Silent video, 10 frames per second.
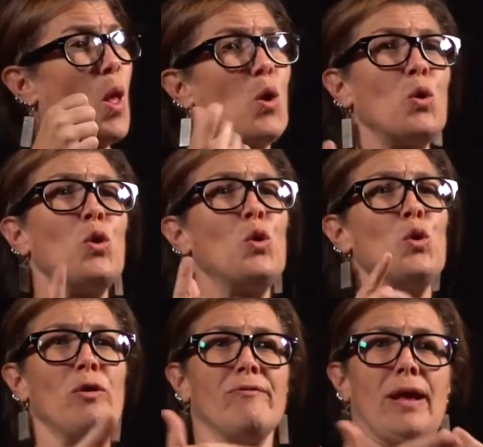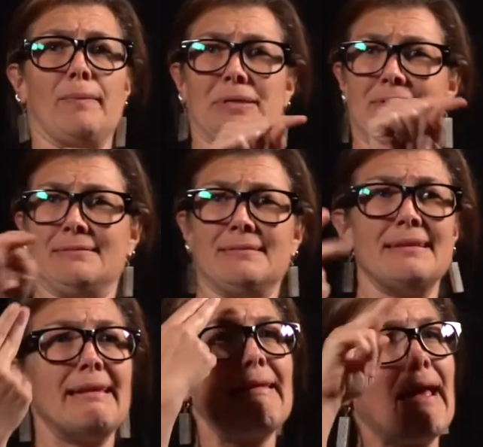who's there, the names of the
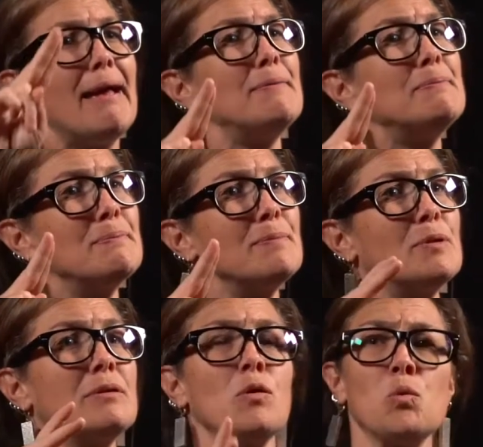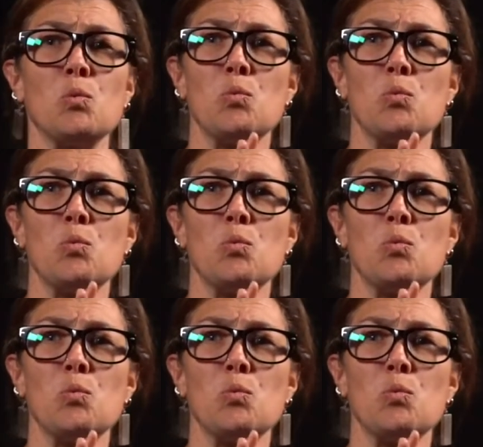family members and friends,